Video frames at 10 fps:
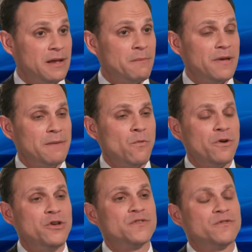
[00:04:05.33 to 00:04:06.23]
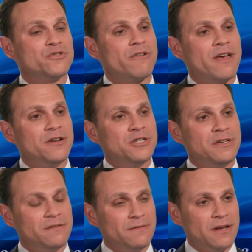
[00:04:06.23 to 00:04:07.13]
a, a, more useful
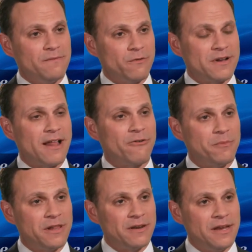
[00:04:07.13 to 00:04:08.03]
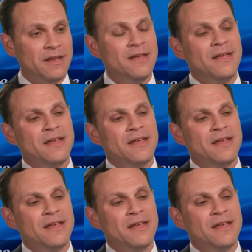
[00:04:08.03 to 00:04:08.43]
strategy uh, for tolerability.